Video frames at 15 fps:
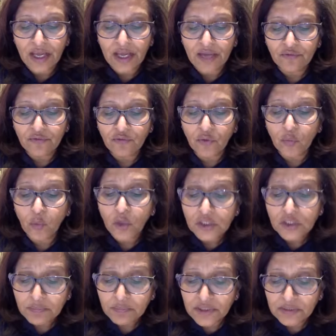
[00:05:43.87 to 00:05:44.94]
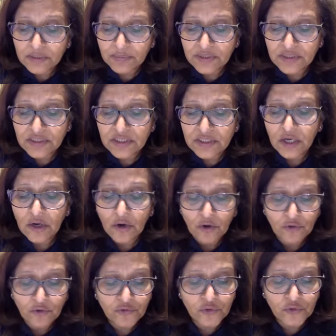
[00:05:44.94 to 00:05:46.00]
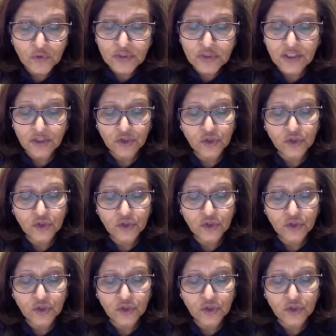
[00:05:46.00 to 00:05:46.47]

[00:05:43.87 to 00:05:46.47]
and for what purpose fruits